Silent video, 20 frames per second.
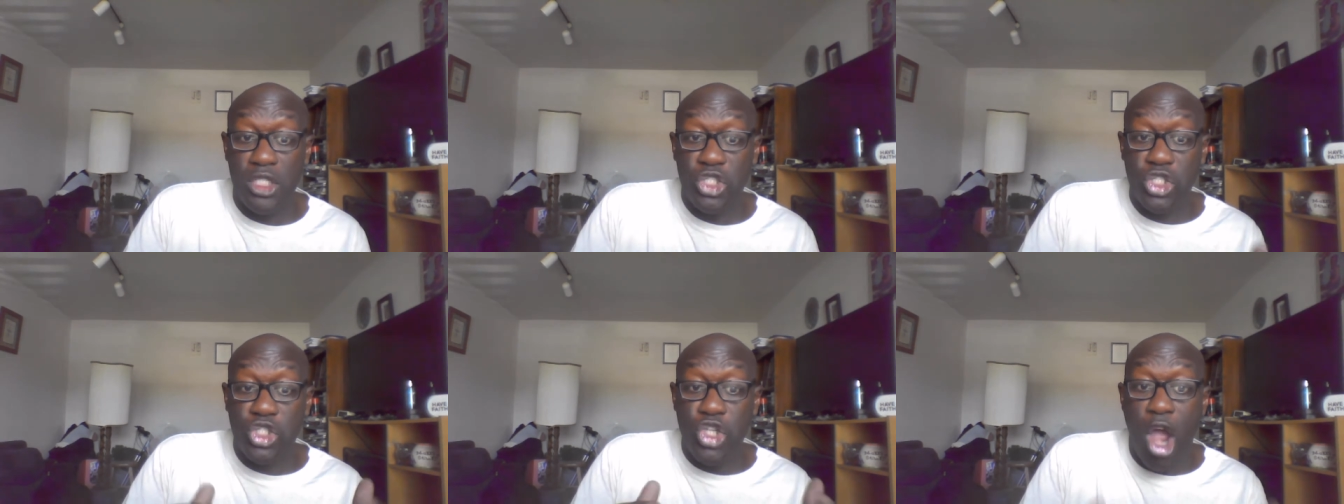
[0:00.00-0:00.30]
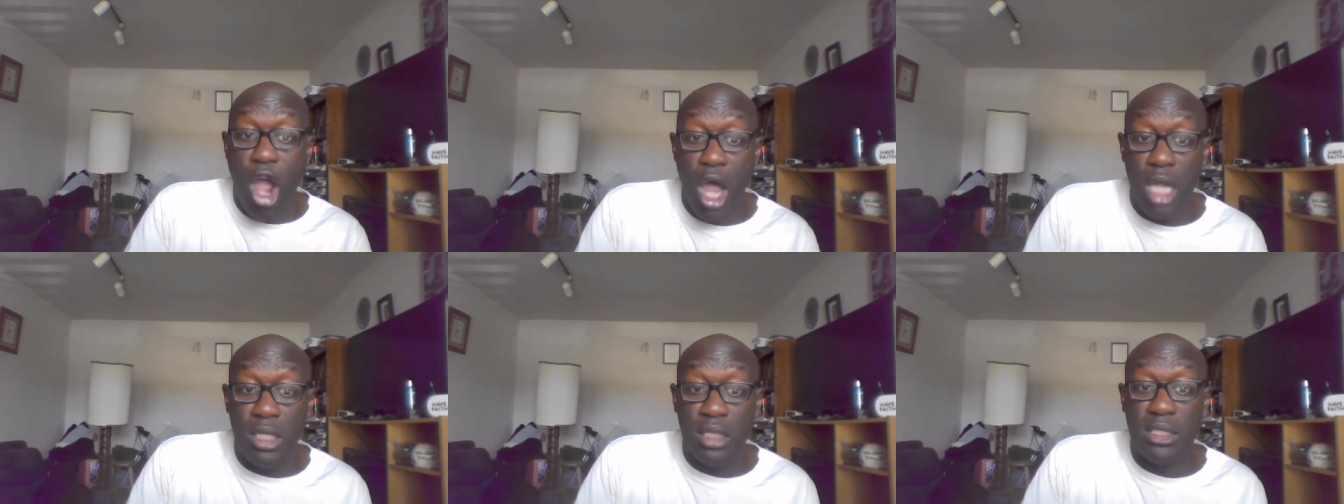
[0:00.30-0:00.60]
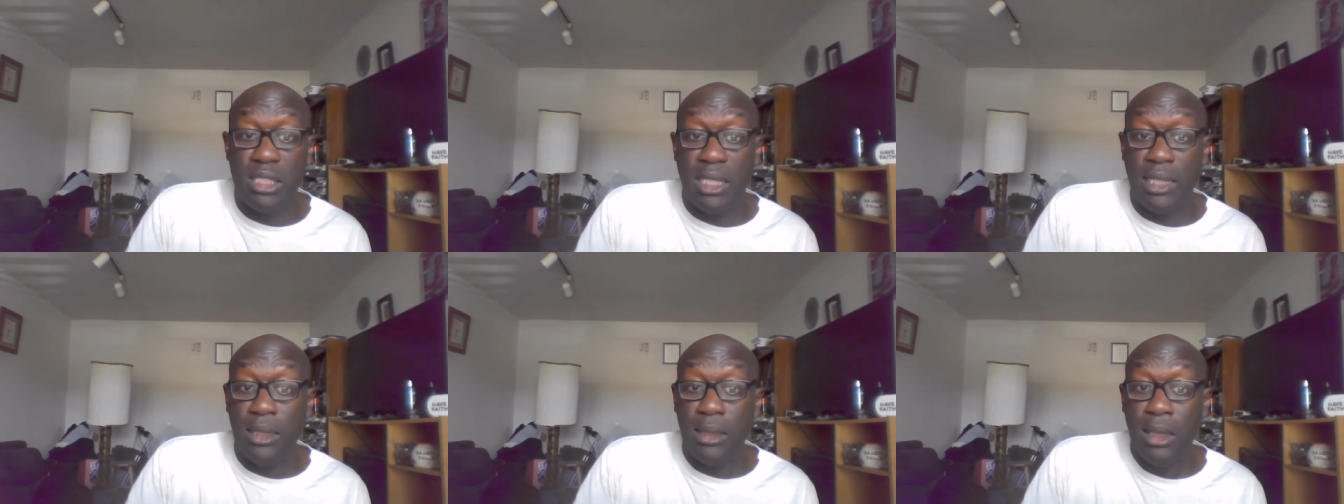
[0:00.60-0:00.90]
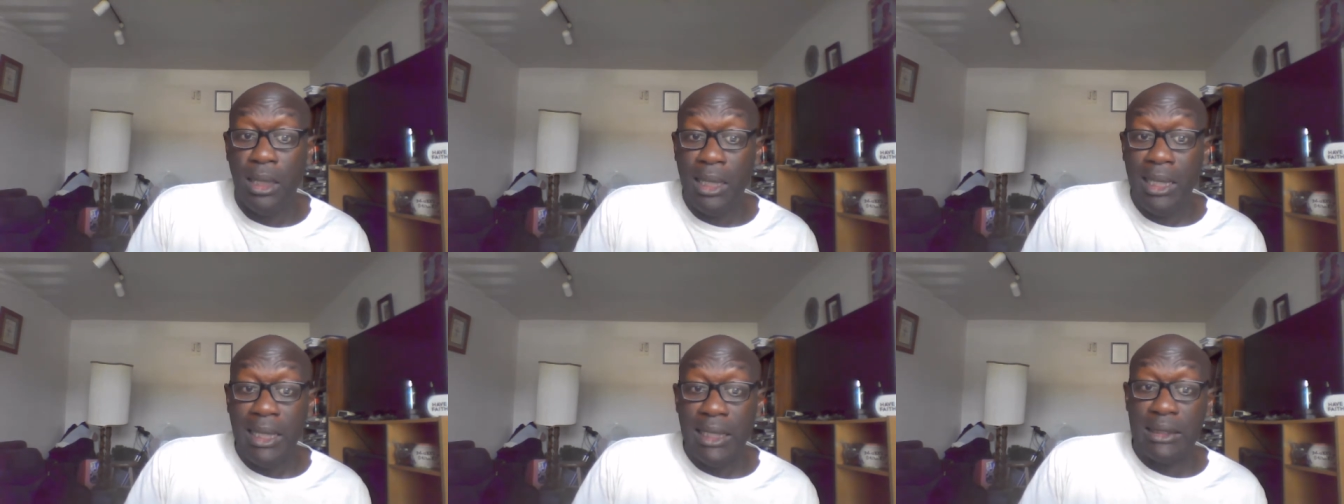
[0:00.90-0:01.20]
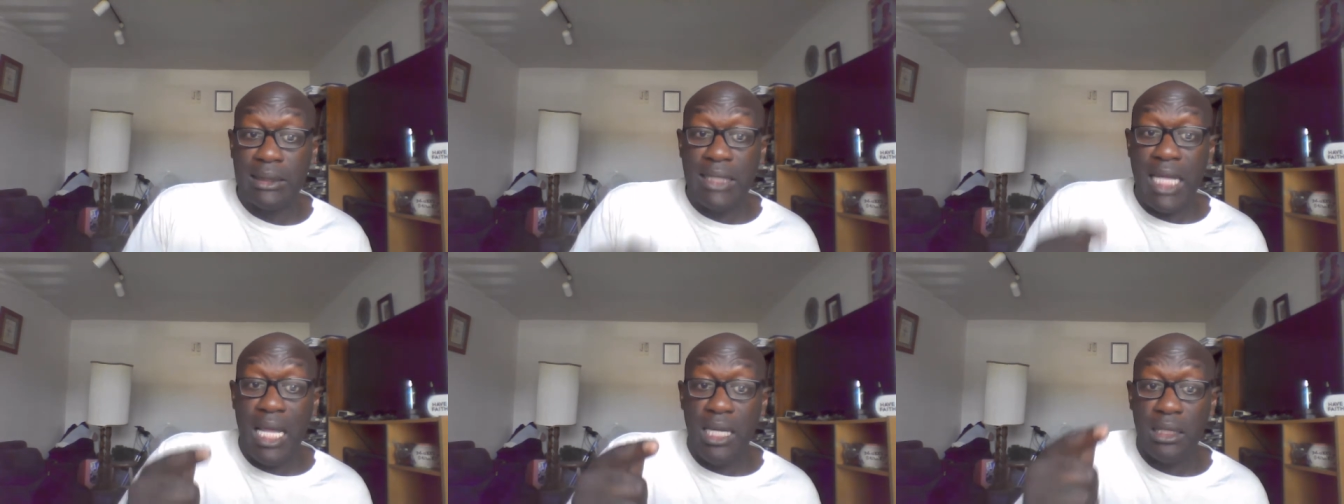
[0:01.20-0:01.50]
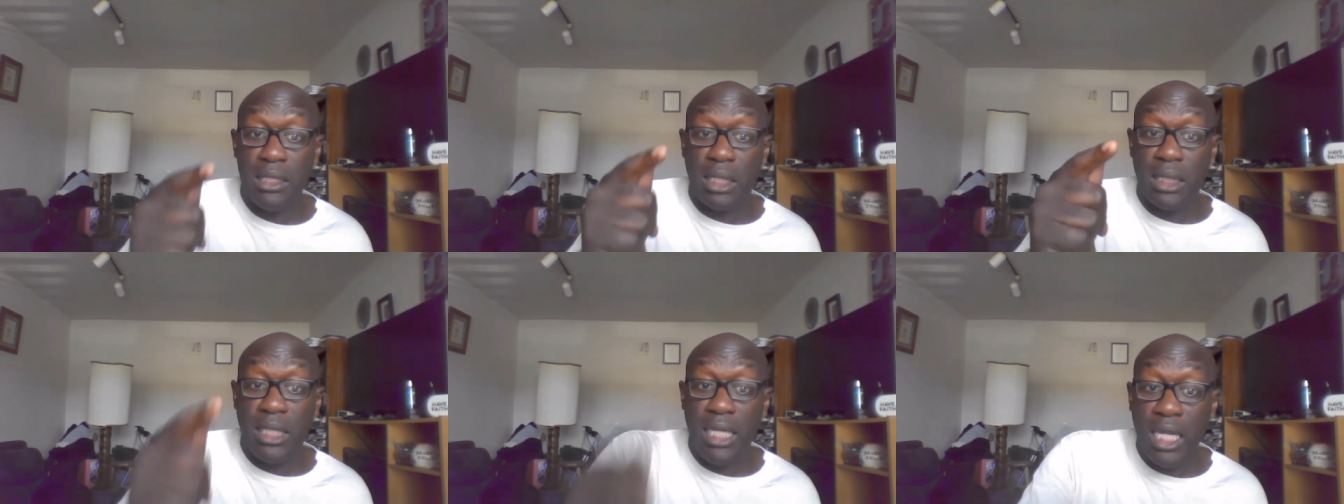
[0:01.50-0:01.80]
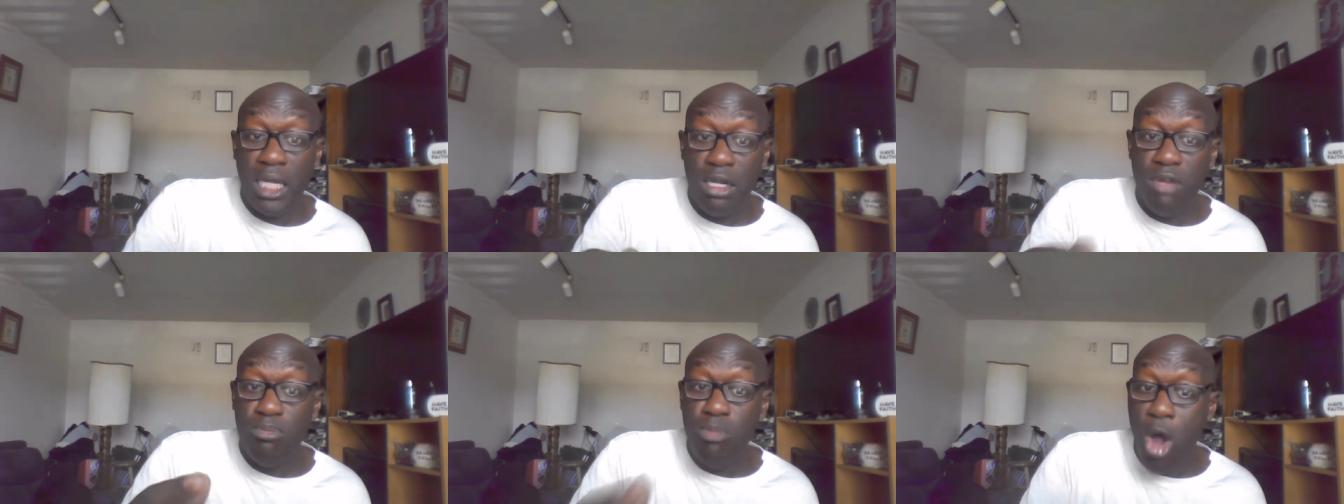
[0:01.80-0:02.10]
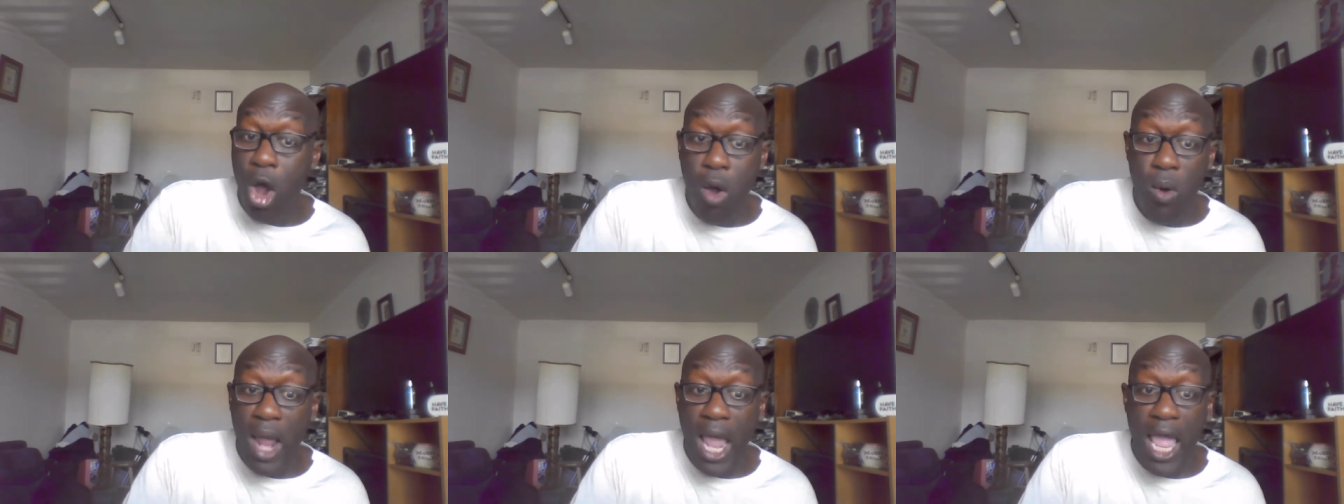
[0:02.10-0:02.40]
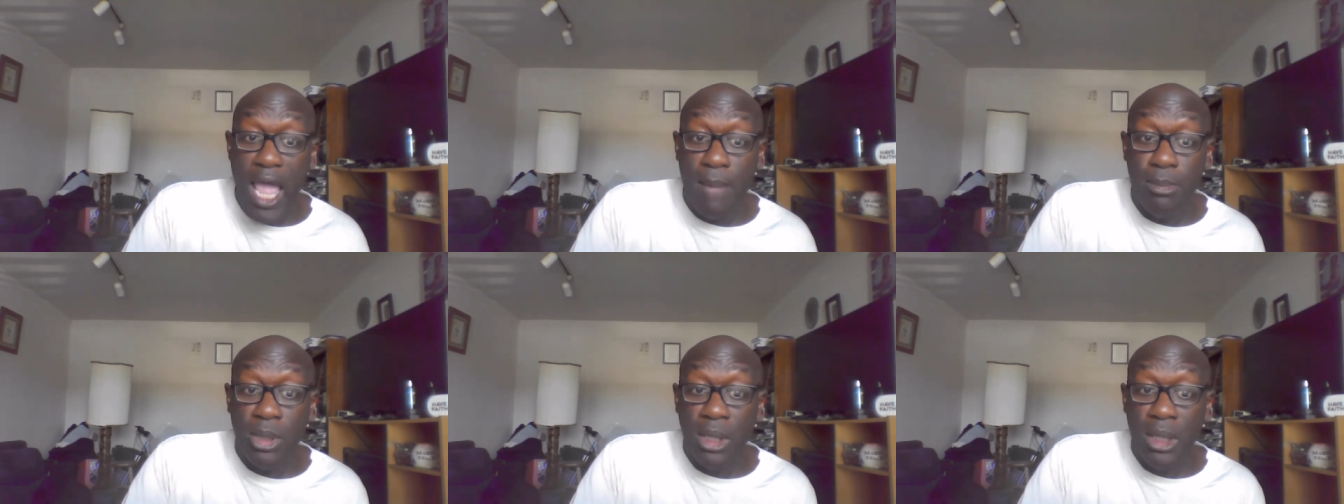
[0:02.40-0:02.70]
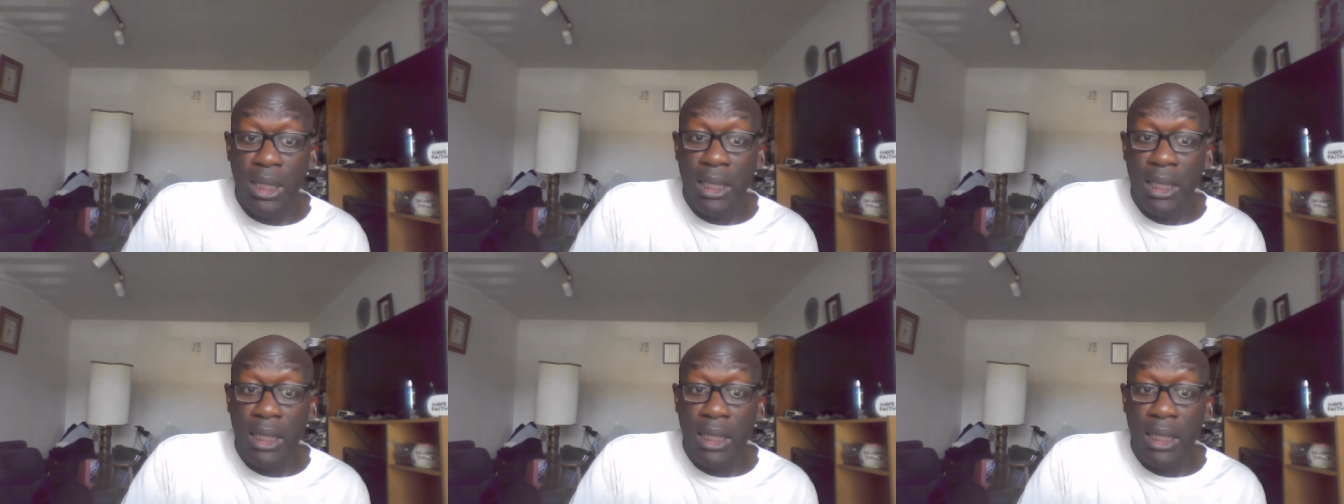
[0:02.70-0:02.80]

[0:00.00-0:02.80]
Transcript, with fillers: this charlatan is telling the king of Moab